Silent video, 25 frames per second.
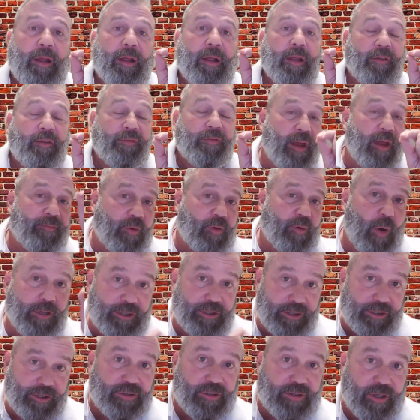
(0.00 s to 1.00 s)
If you have
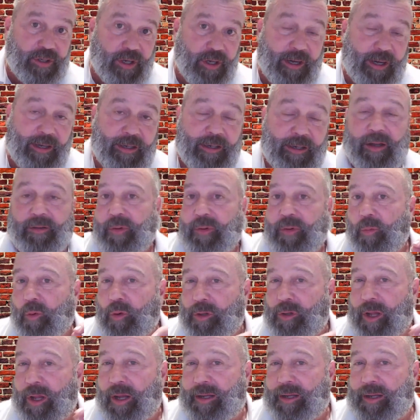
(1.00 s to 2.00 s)
questions on any of them,
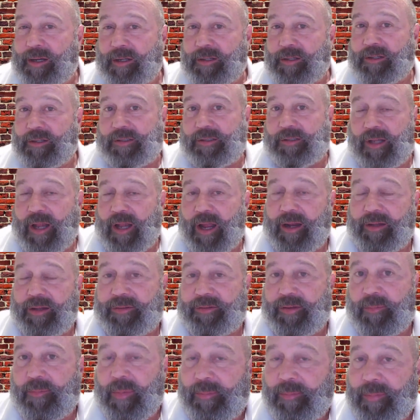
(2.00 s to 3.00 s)
would like any of the slides
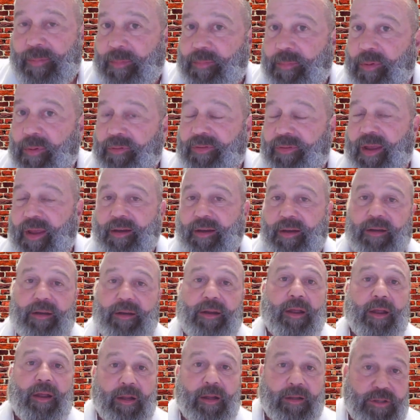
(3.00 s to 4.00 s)
that may be presented,
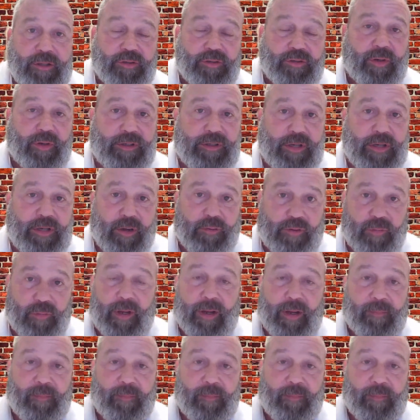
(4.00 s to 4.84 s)
just reach out to me.